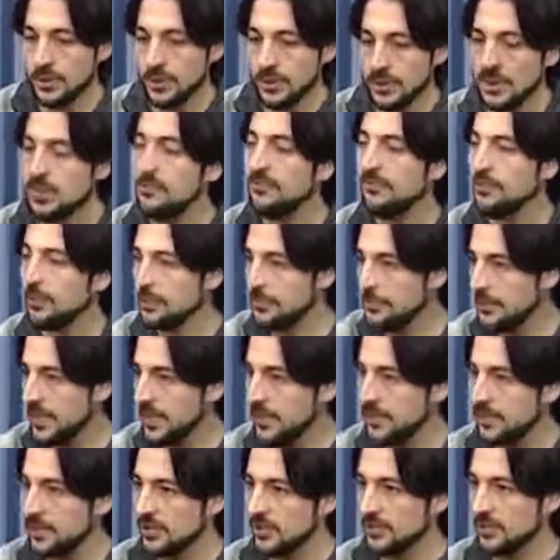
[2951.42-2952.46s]

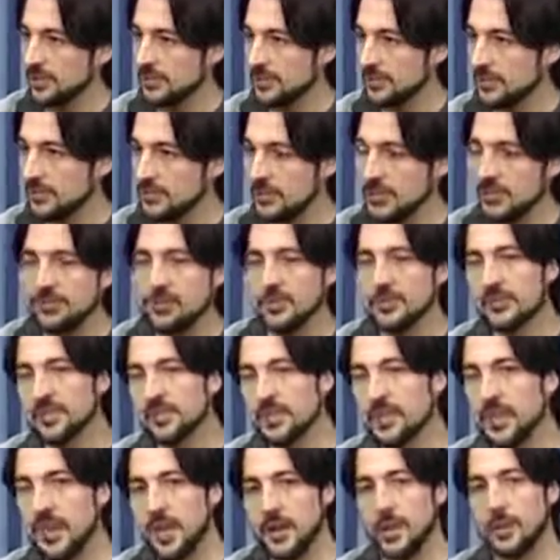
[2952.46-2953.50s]
information. If you
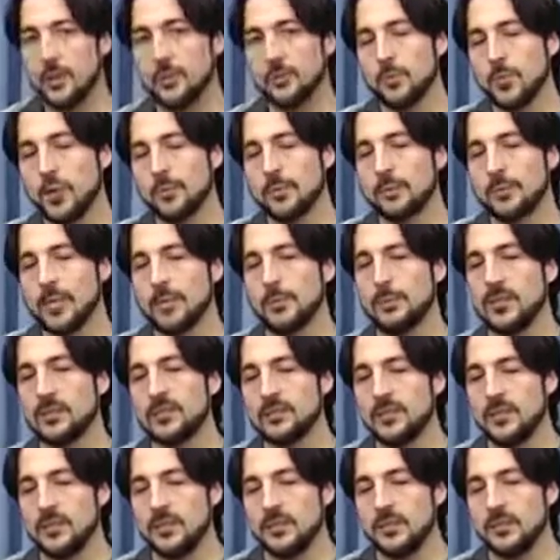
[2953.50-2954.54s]
see what
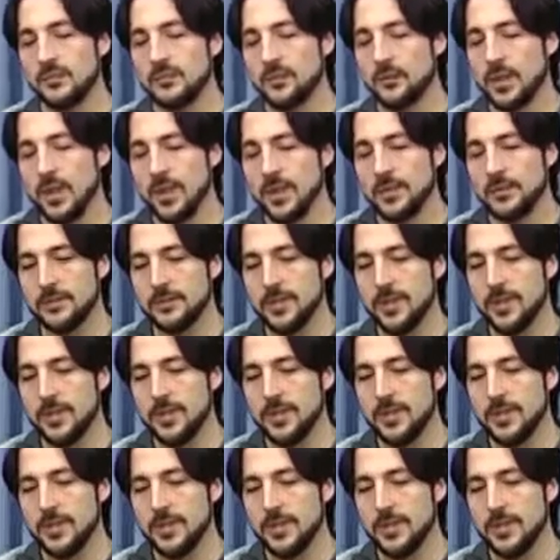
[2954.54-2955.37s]
Blavatsky describes,